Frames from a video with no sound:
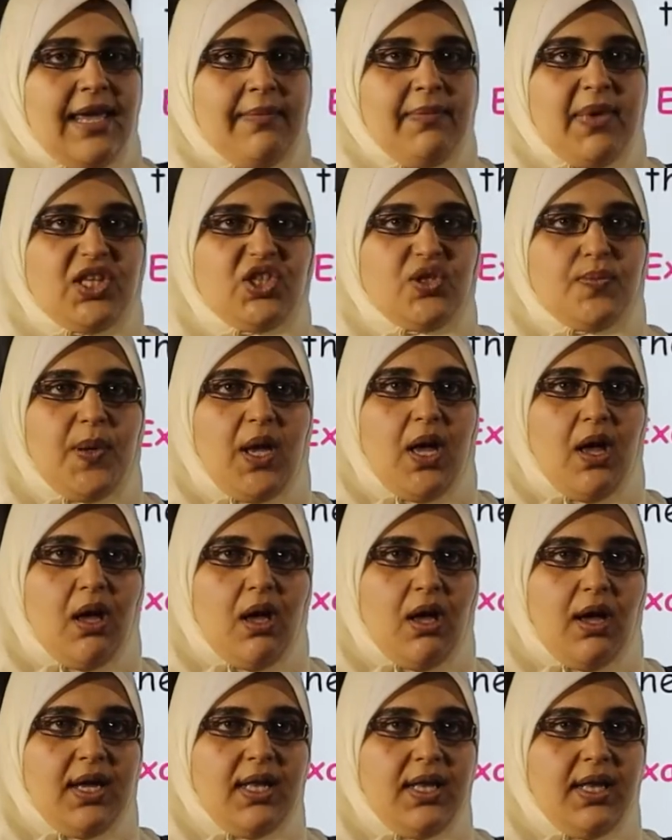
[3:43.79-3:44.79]
image
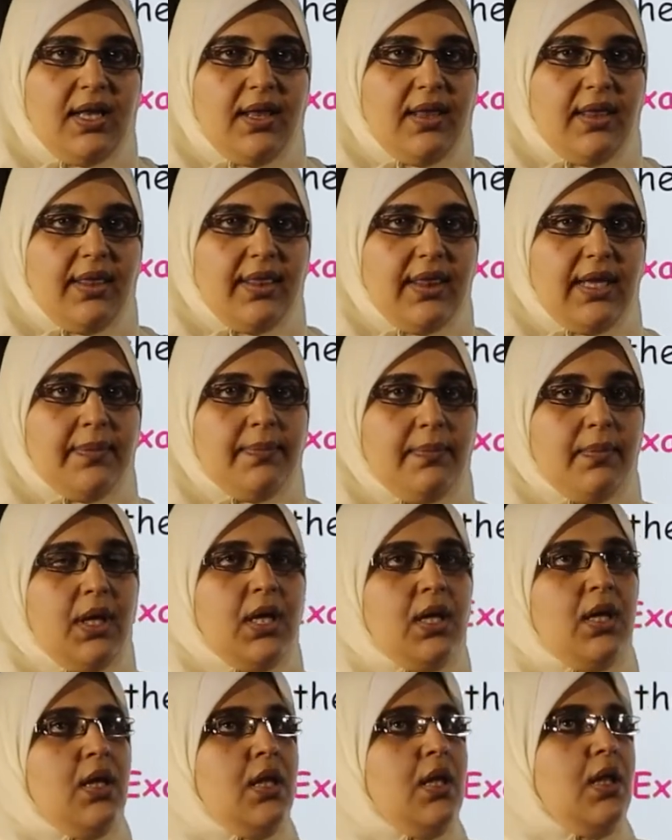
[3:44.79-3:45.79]
behind them.
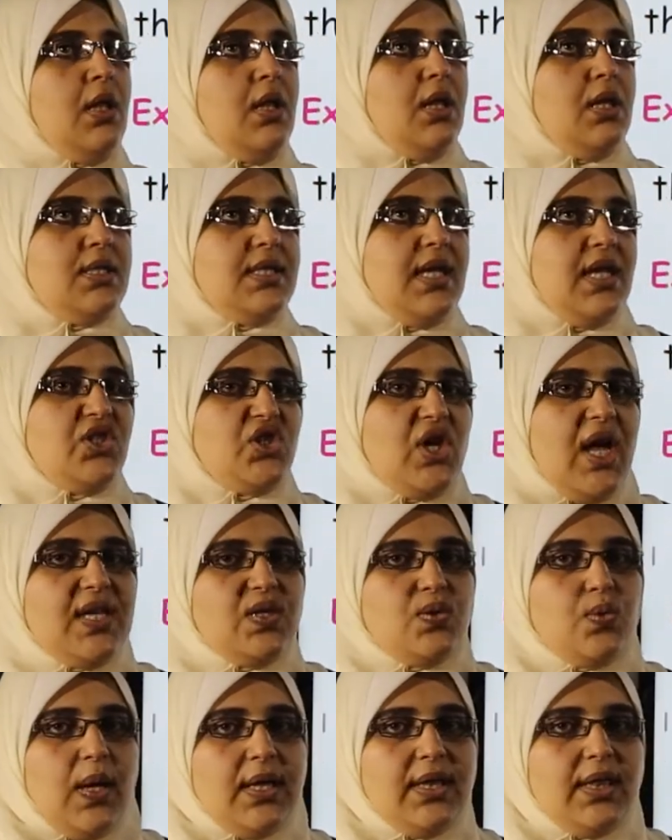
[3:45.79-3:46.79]
Such
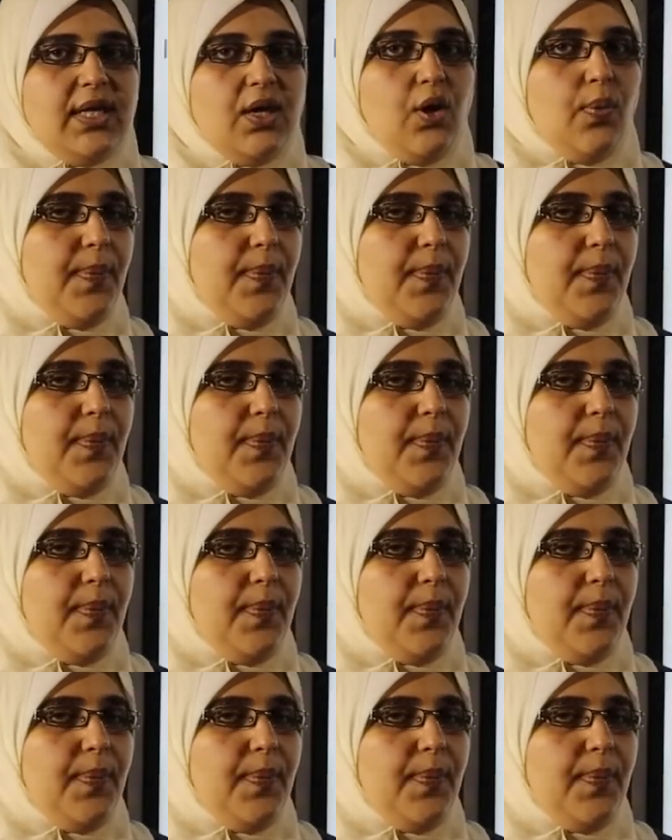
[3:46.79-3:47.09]
as what? The